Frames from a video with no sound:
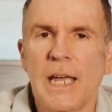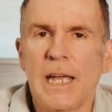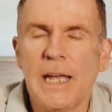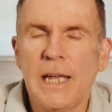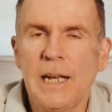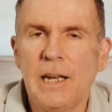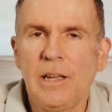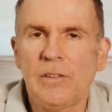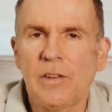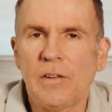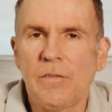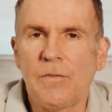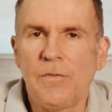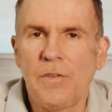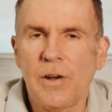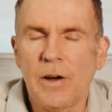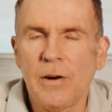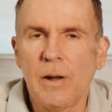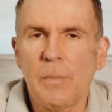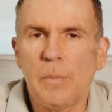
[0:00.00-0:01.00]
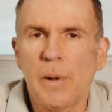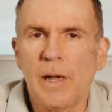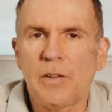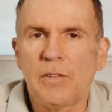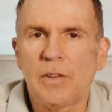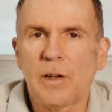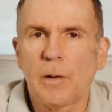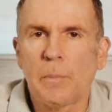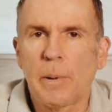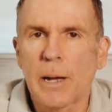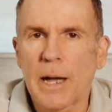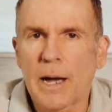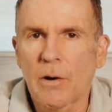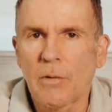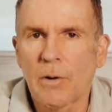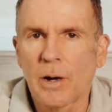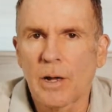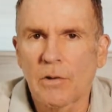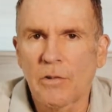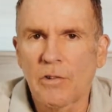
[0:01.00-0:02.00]
It is a very basic
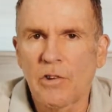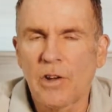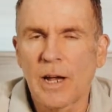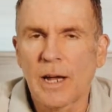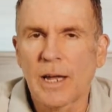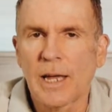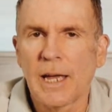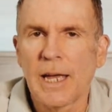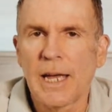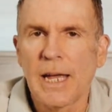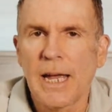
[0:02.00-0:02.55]
background check,